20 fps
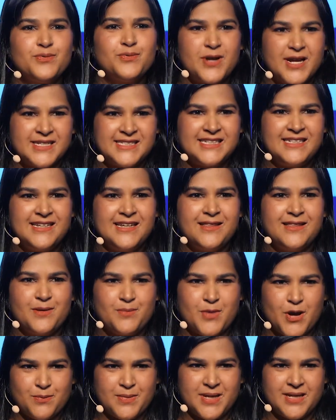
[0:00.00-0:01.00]
present in
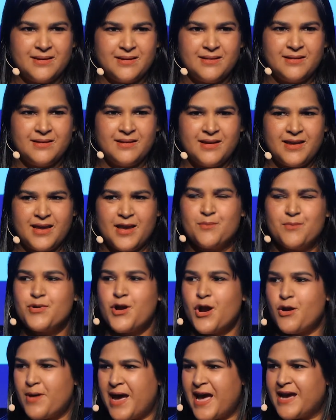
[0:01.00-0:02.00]
the moment, and
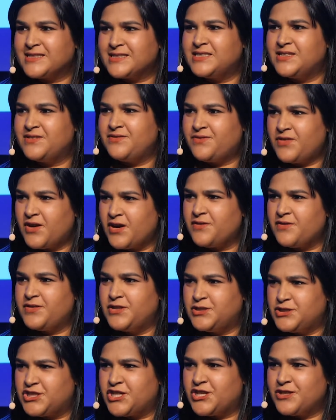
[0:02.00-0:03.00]
proactive for our
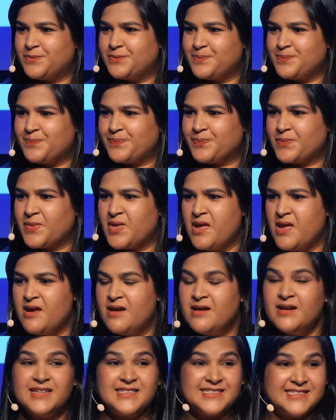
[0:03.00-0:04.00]
future.
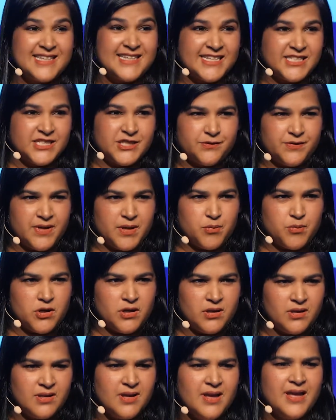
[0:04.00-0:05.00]
It's less
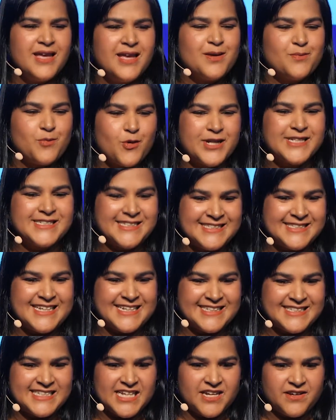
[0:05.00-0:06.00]
cerebral and more
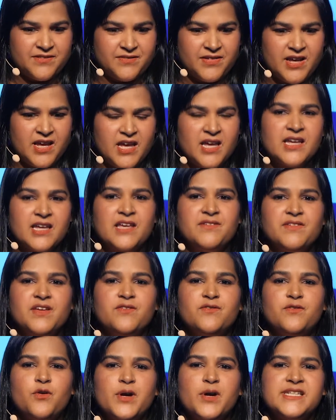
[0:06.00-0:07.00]
instinctive,
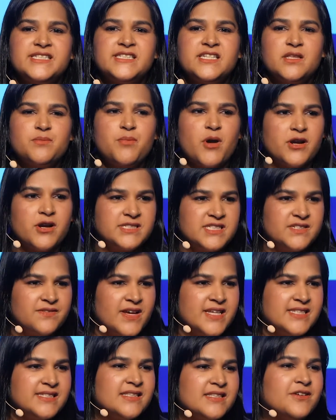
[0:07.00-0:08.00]
giving voice to the parts of
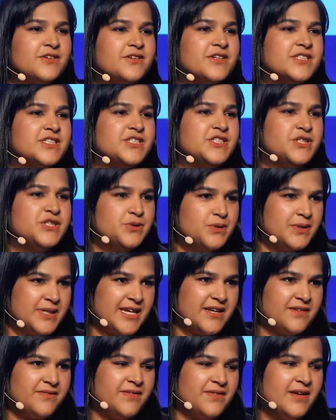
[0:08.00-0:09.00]
us that are
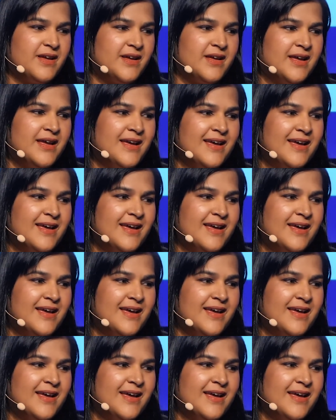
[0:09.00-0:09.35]
intuitive.